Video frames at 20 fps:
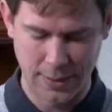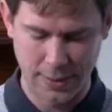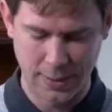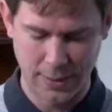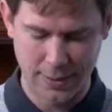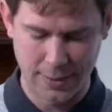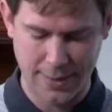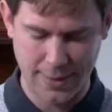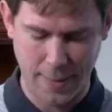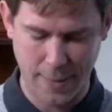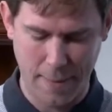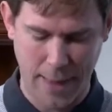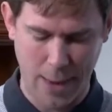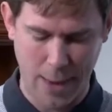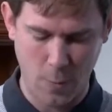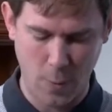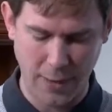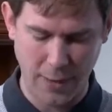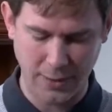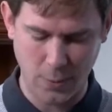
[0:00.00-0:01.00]
So the
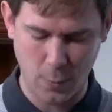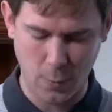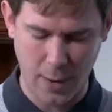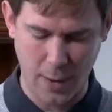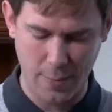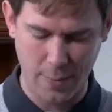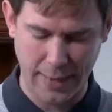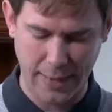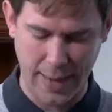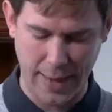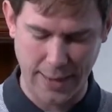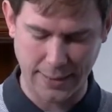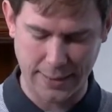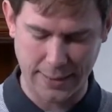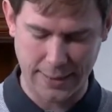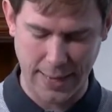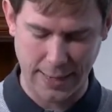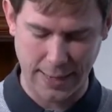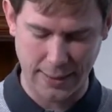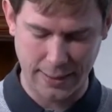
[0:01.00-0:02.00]
man went away and began to
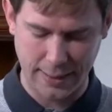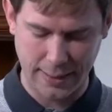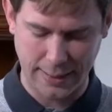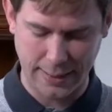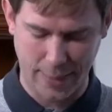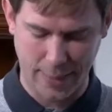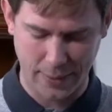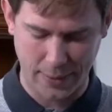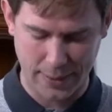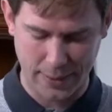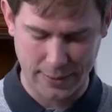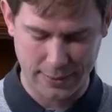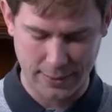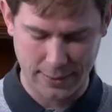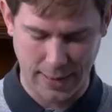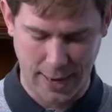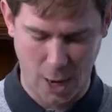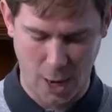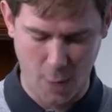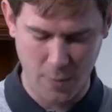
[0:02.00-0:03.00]
tell in the
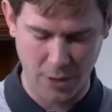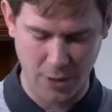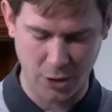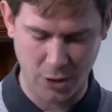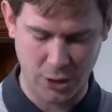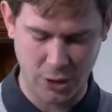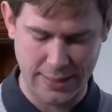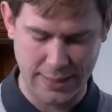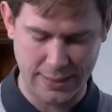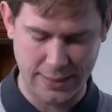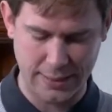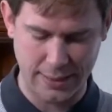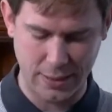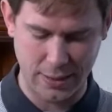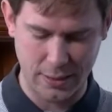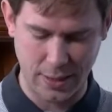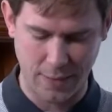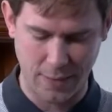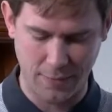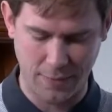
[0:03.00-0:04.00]
Decapolis how much Jesus
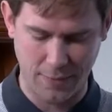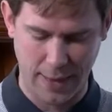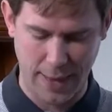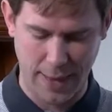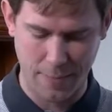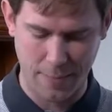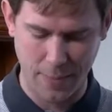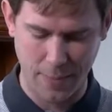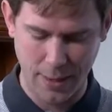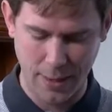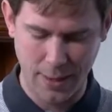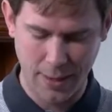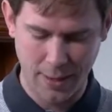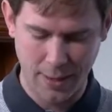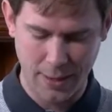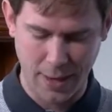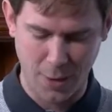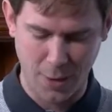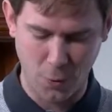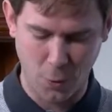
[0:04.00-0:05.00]
had done for him,
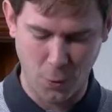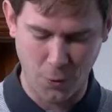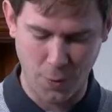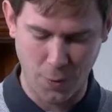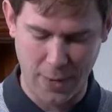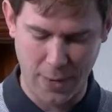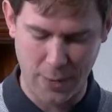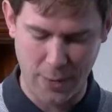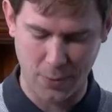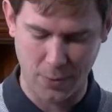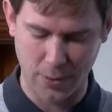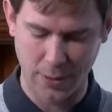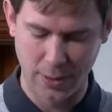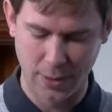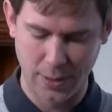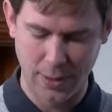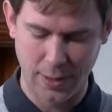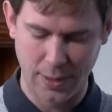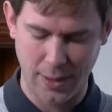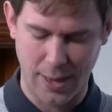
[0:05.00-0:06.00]
and all the people
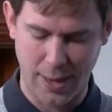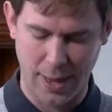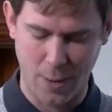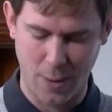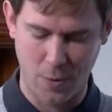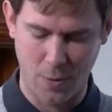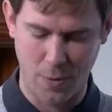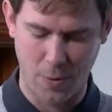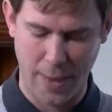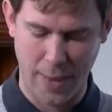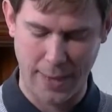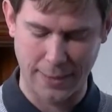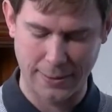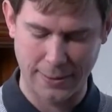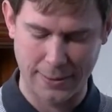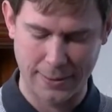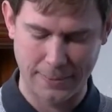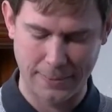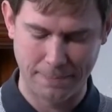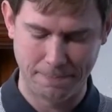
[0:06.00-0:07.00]
were
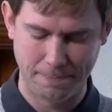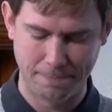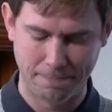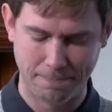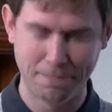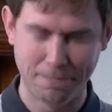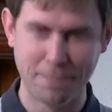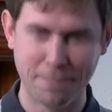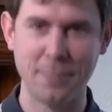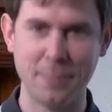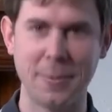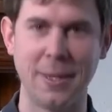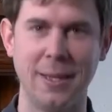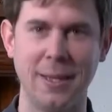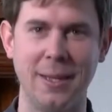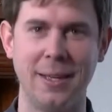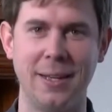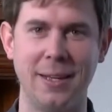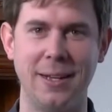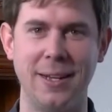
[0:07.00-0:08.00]
amazed.
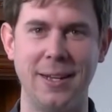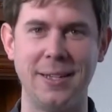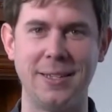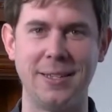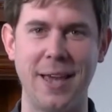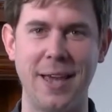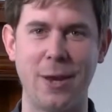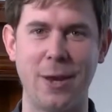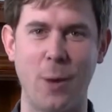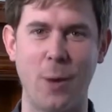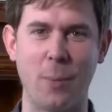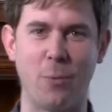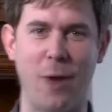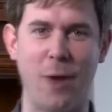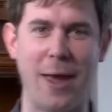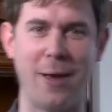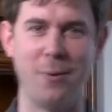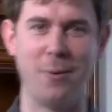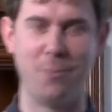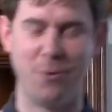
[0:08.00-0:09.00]
Let's say a quick
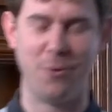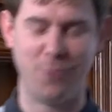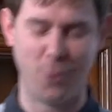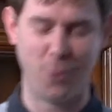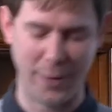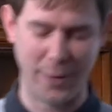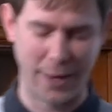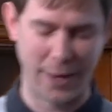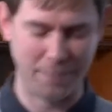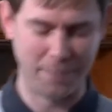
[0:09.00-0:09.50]
prayer before we begin.